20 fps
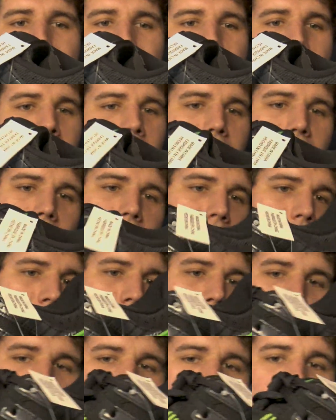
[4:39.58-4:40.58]
but
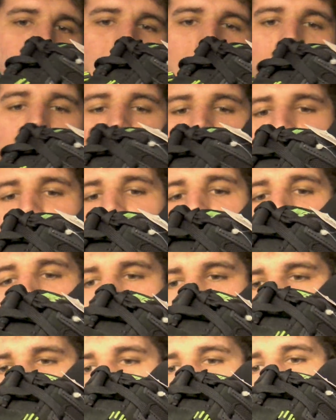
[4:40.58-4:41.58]
I think it has
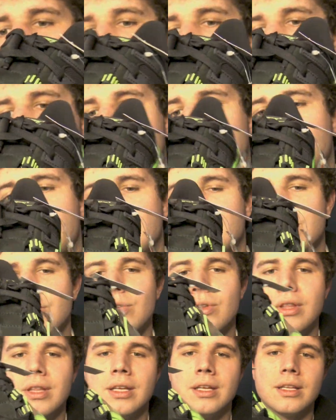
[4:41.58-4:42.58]
potential. I do
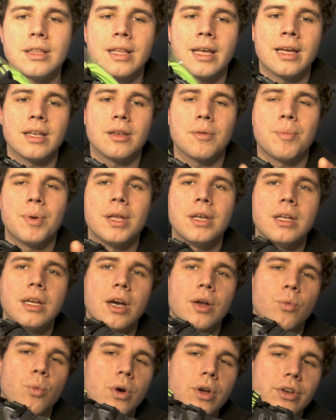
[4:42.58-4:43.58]
think that depending
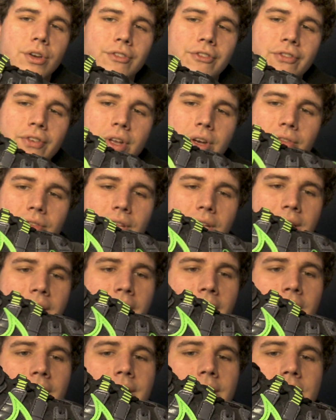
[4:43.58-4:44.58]
on what your fit of the
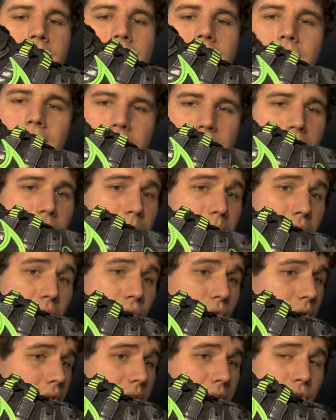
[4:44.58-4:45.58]
day is, this could be a
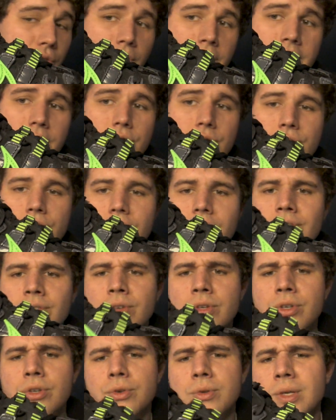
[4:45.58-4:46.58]
really great shoe for
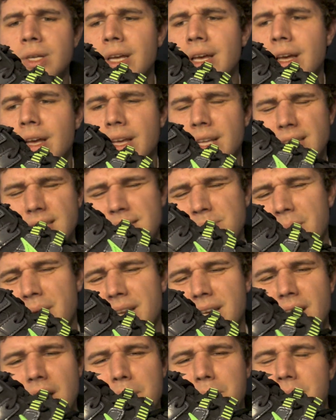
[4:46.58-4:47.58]
you. This
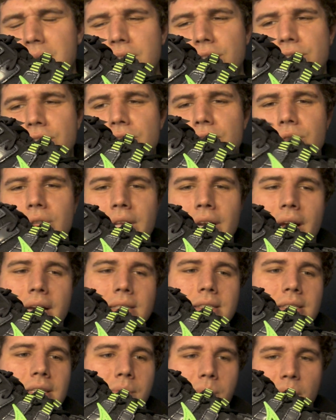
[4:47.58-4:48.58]
might not be a shoe that I
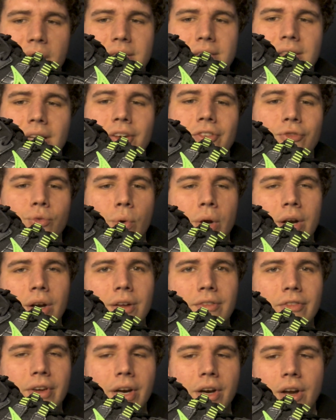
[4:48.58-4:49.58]
see myself
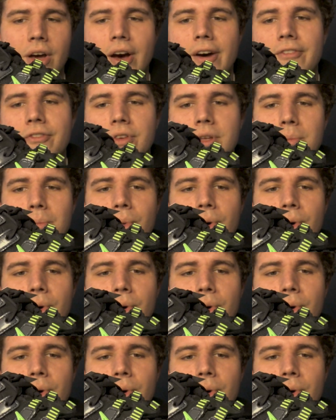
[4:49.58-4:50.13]
wearing very often,